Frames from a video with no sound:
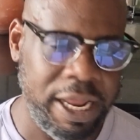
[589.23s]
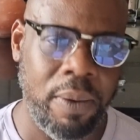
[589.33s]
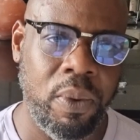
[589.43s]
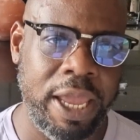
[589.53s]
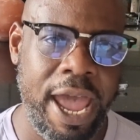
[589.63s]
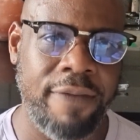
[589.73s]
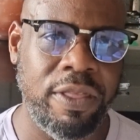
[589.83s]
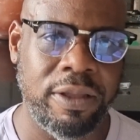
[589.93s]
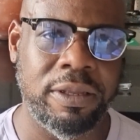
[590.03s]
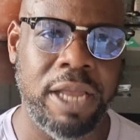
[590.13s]
of that, we
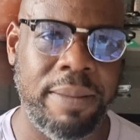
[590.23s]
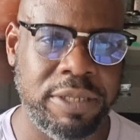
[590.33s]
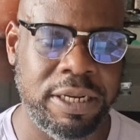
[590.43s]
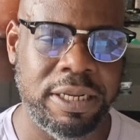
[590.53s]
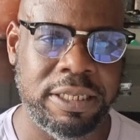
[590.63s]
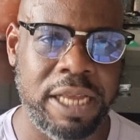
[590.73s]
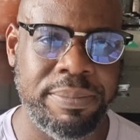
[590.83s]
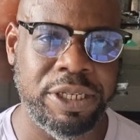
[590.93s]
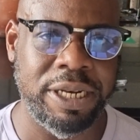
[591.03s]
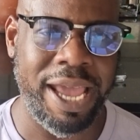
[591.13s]
have to come to the
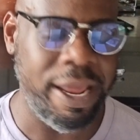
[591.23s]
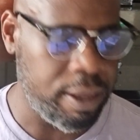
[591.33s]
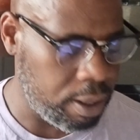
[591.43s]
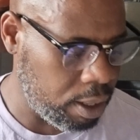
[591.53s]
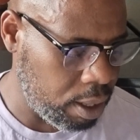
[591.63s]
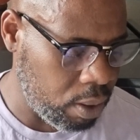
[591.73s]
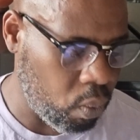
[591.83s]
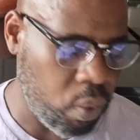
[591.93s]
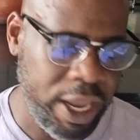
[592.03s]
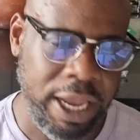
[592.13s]
assumption that
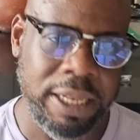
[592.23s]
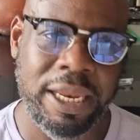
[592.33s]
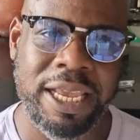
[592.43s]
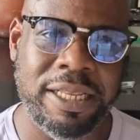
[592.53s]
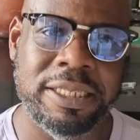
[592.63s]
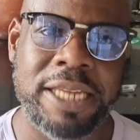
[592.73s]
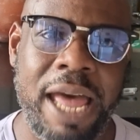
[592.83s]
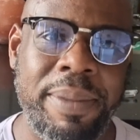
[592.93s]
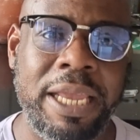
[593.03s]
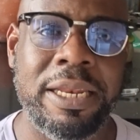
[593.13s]
we need to
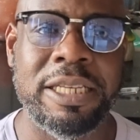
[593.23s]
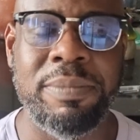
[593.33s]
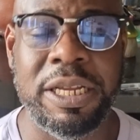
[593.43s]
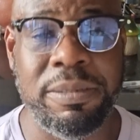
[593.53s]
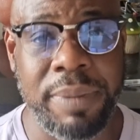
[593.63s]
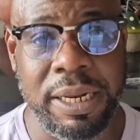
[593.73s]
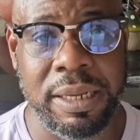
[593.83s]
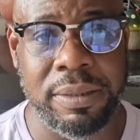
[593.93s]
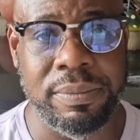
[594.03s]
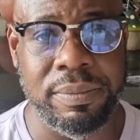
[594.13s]
stop eating as much meat
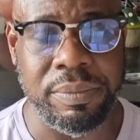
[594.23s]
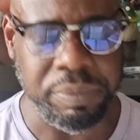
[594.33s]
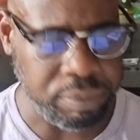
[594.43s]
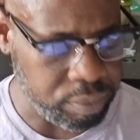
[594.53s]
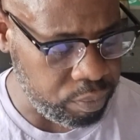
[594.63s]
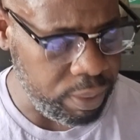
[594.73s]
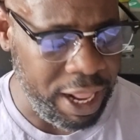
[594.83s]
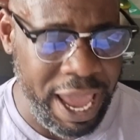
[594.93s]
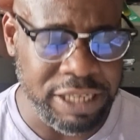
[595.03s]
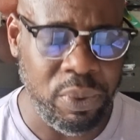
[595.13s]

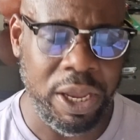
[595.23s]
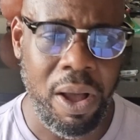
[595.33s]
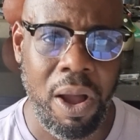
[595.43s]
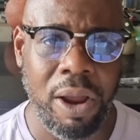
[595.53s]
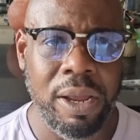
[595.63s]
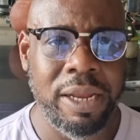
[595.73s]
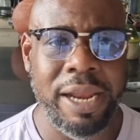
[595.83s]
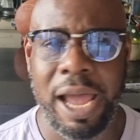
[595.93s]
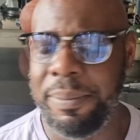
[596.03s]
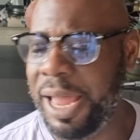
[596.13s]
as we are.
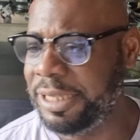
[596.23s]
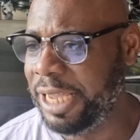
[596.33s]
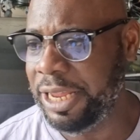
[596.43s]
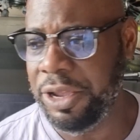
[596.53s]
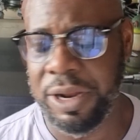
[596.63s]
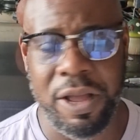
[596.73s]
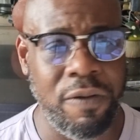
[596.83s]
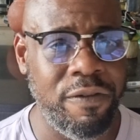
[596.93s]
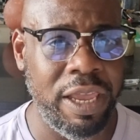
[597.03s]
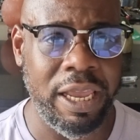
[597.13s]
Now, I'm not telling you to
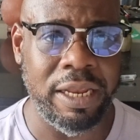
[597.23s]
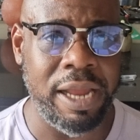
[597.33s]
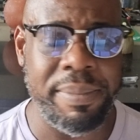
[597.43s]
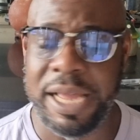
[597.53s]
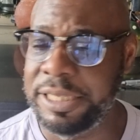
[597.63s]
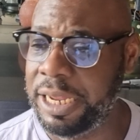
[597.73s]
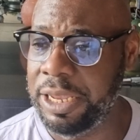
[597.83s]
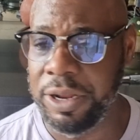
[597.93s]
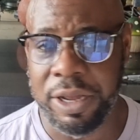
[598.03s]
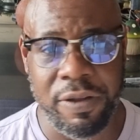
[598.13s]
go vegan. I'm not
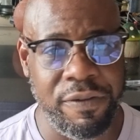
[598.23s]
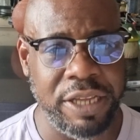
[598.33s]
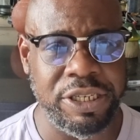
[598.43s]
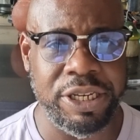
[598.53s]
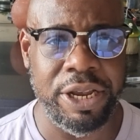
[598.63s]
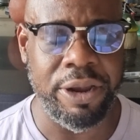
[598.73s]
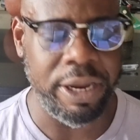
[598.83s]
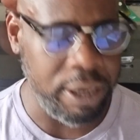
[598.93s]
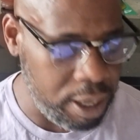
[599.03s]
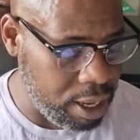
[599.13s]
telling you to go
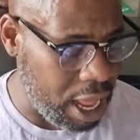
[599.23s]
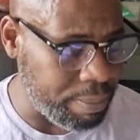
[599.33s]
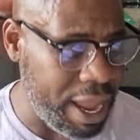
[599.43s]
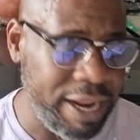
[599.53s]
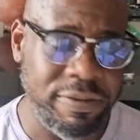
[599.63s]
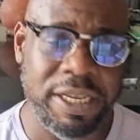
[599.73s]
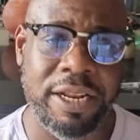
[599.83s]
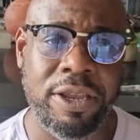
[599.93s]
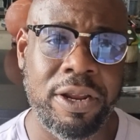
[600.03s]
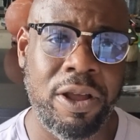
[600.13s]
vegetarian. I'm not even
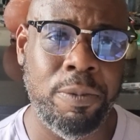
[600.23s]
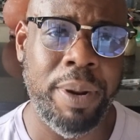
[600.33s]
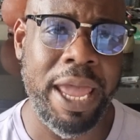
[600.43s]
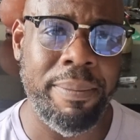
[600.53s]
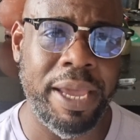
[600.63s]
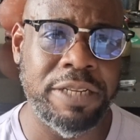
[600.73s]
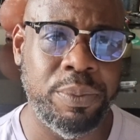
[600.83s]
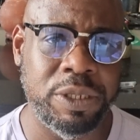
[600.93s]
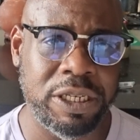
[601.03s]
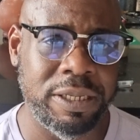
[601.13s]
telling you to go
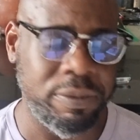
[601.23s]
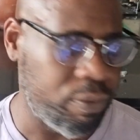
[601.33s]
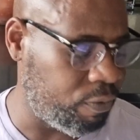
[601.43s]
plant-based, which could